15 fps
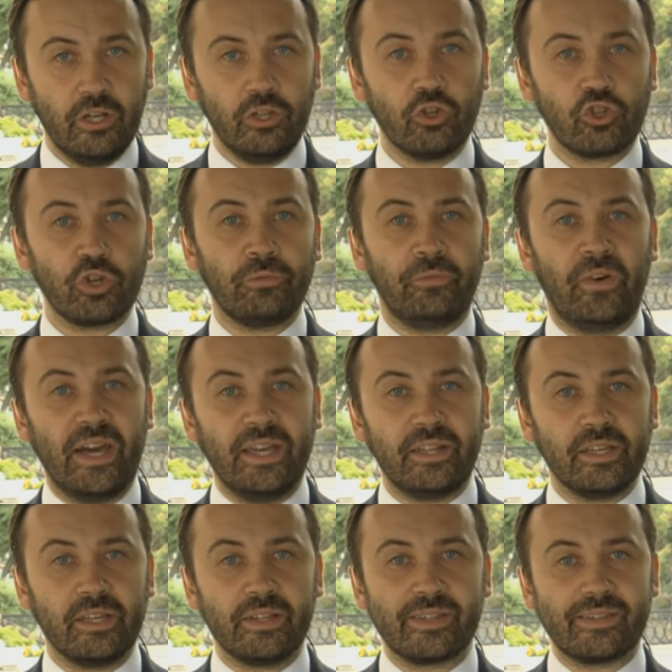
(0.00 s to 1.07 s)
You should fight
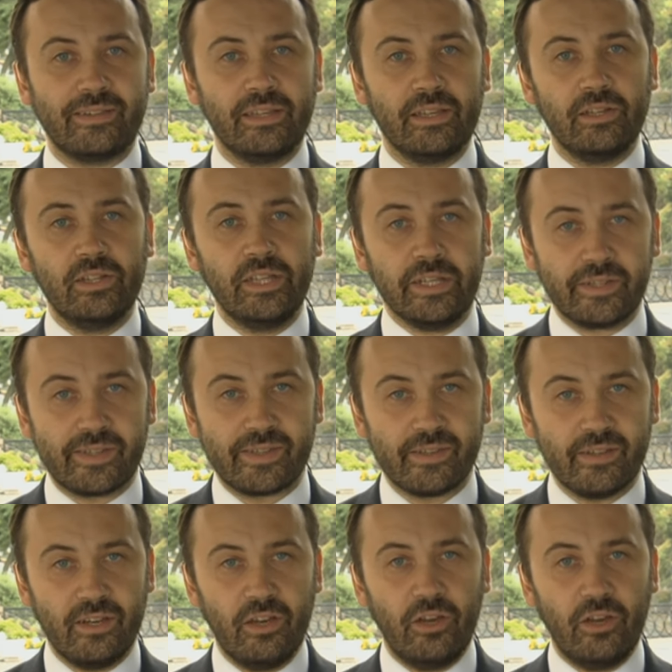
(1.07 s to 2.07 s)
against the elites,